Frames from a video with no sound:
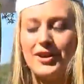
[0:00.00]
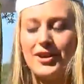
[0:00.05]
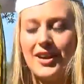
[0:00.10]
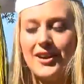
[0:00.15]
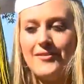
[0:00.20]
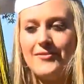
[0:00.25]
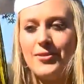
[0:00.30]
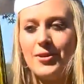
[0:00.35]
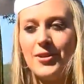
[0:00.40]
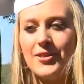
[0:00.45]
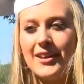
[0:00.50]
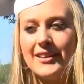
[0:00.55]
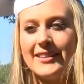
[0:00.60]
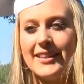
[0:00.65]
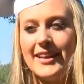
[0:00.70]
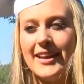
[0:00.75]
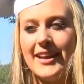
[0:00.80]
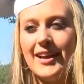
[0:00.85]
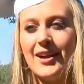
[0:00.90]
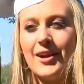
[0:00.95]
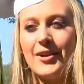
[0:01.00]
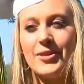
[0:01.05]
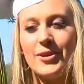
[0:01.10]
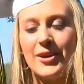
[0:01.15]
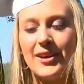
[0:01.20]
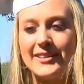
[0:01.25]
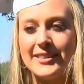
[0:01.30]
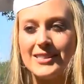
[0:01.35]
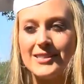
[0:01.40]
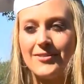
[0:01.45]
grateful that they are
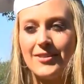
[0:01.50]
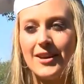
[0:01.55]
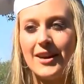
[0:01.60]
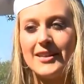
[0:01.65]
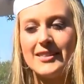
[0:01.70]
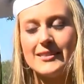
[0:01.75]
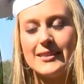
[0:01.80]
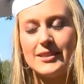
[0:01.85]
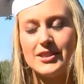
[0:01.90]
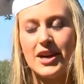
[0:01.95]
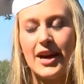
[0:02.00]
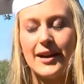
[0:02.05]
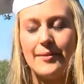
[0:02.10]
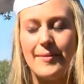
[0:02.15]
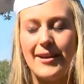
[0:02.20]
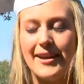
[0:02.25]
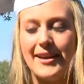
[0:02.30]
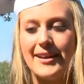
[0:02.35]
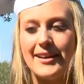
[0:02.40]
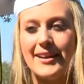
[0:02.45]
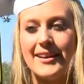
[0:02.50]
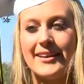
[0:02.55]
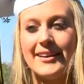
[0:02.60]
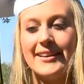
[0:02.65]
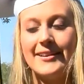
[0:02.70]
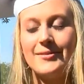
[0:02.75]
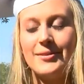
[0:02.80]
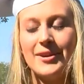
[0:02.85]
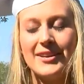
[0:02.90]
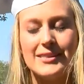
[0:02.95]
throwing this for us and trying to make
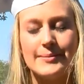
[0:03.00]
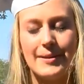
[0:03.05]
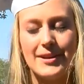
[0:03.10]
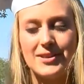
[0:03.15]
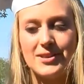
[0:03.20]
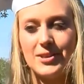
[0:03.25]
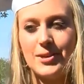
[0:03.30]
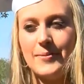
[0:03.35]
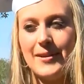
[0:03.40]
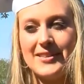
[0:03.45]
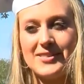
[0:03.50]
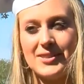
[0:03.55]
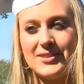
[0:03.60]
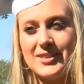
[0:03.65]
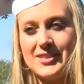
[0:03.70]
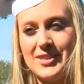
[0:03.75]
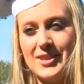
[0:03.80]
it really special based on the